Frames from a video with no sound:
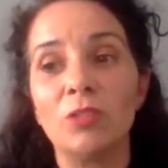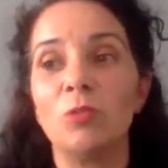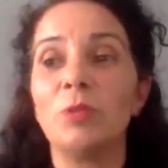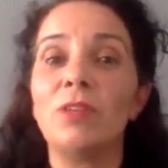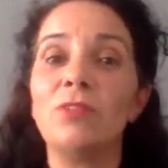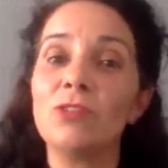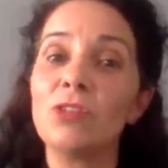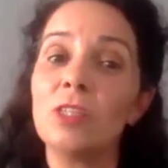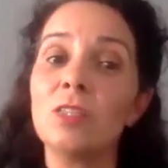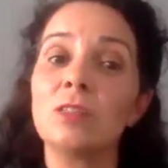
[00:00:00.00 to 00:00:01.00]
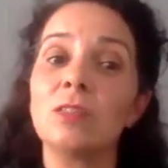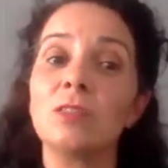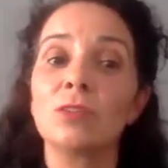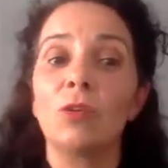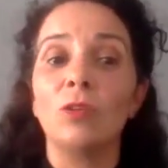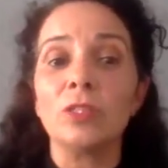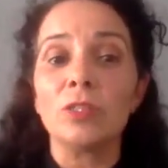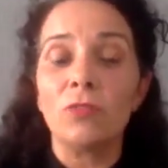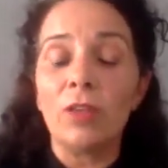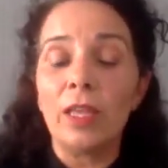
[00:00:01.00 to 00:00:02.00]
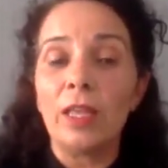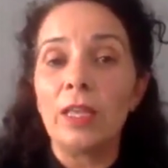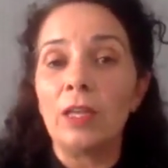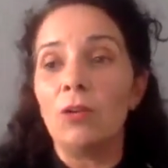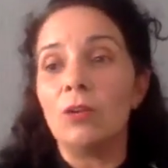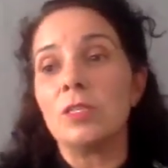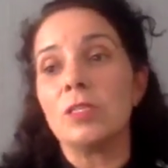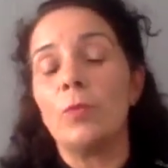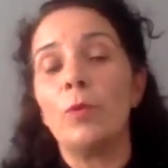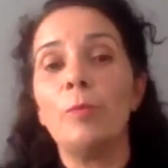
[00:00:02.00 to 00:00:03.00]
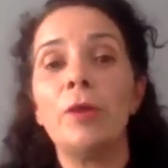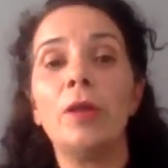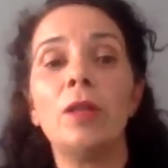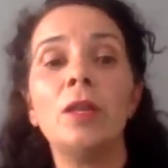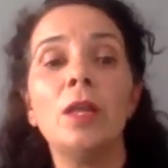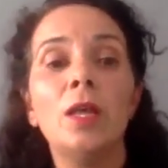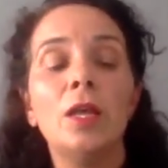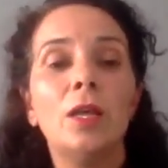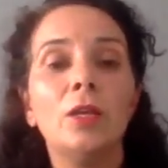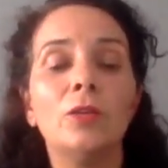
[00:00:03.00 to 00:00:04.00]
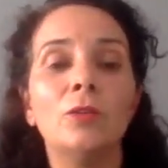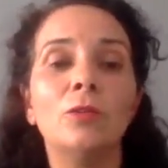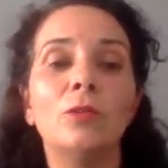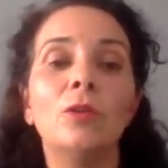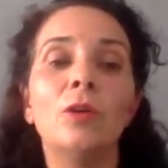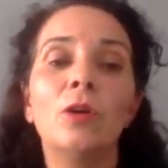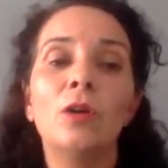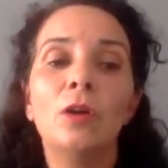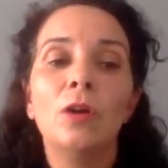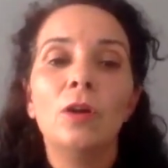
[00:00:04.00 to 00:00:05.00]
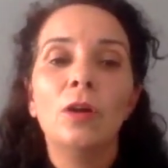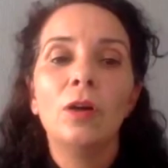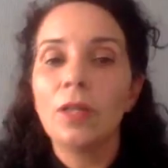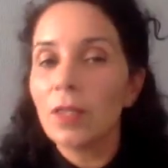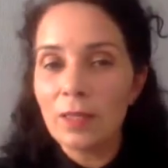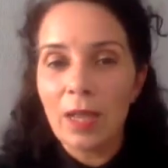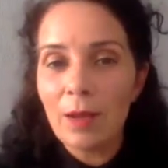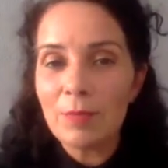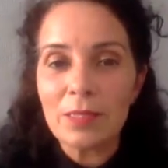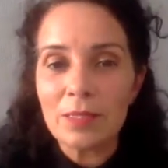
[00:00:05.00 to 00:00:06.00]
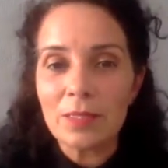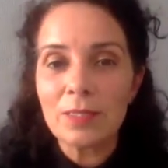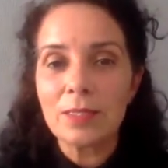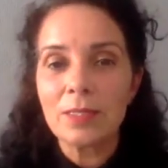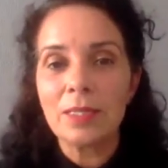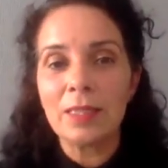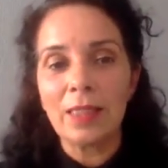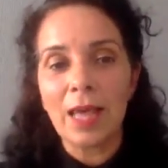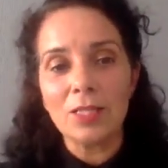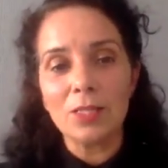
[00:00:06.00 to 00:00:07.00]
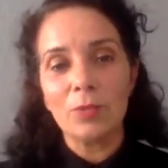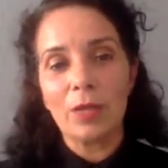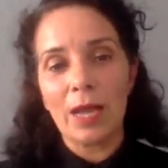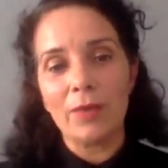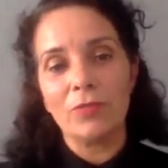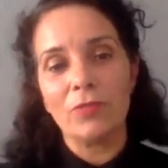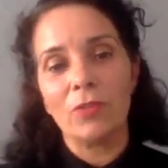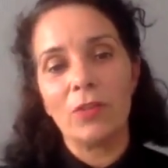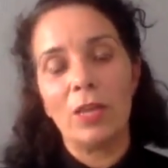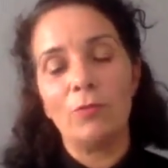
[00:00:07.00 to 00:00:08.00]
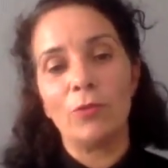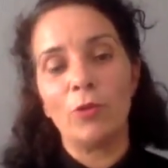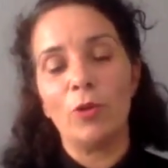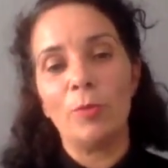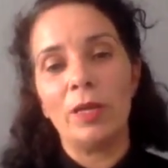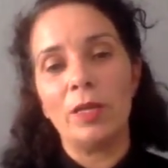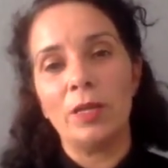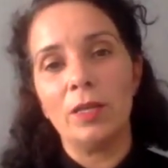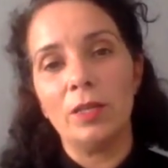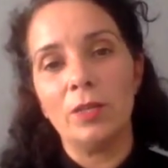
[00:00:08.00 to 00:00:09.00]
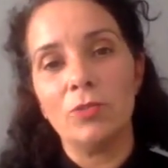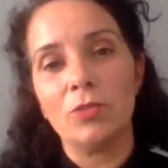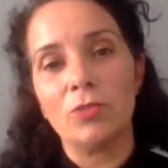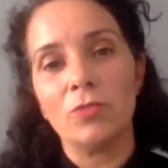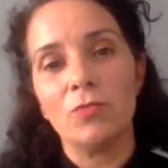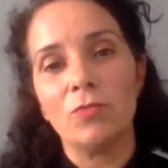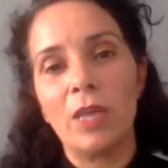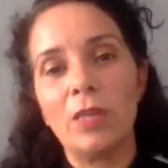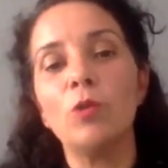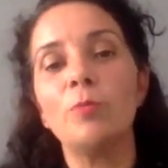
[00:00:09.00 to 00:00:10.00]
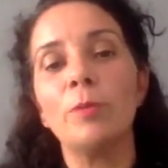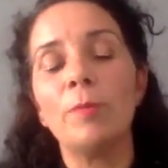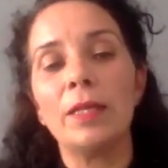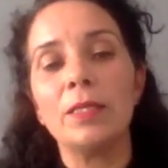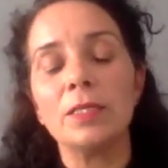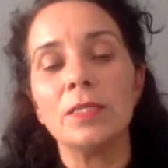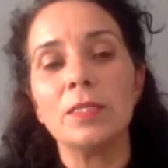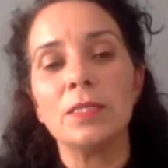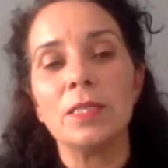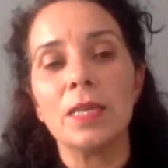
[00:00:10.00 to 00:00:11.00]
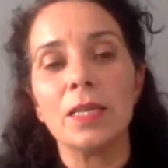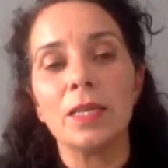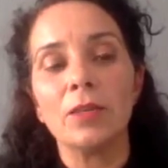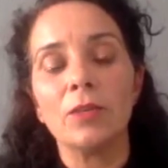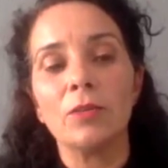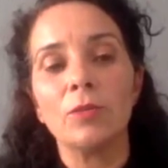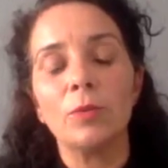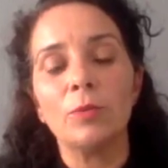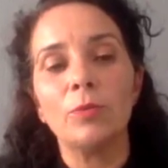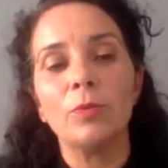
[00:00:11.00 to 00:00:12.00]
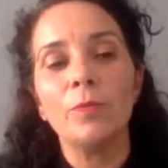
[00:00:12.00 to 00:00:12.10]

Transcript: I don't believe in Jesus, God is fake, God is a woman, you know, nothing happens. And that's where I came from it, just very open-minded to think, well,